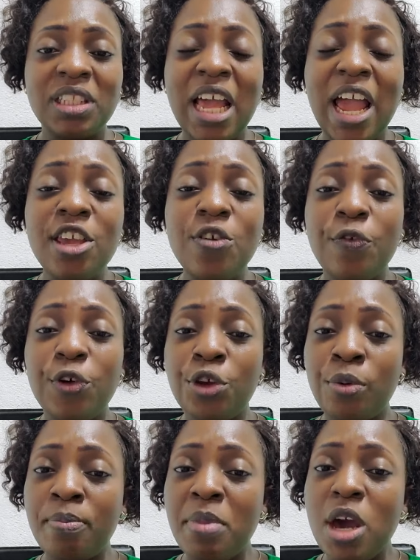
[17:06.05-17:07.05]
Thank you for
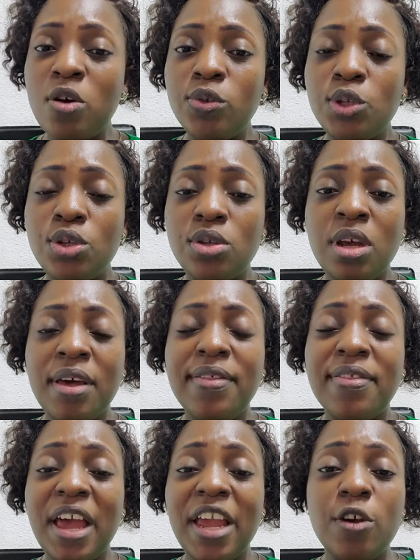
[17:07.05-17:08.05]
your mails.
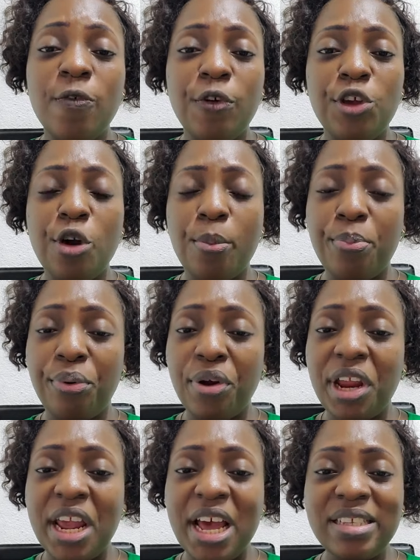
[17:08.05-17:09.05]
Thank you for your
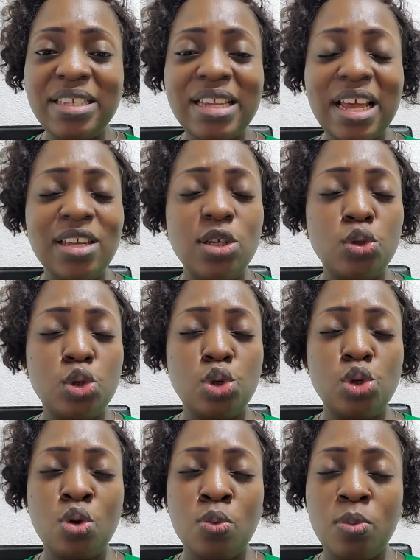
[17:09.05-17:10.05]
prayers. Thank you
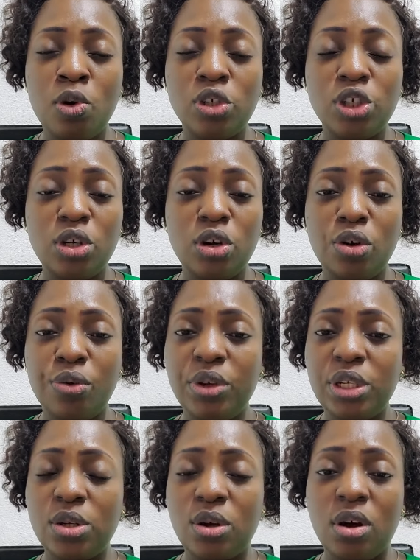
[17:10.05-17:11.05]
so much.
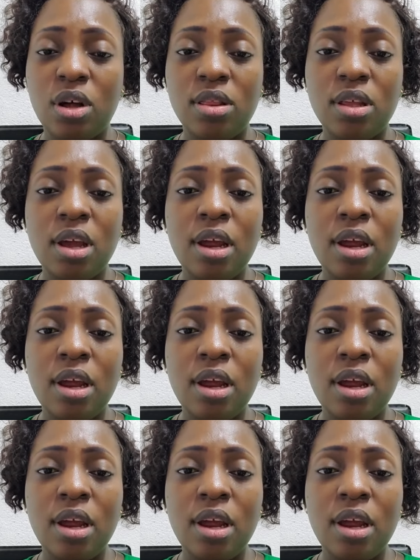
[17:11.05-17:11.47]
Glory to God.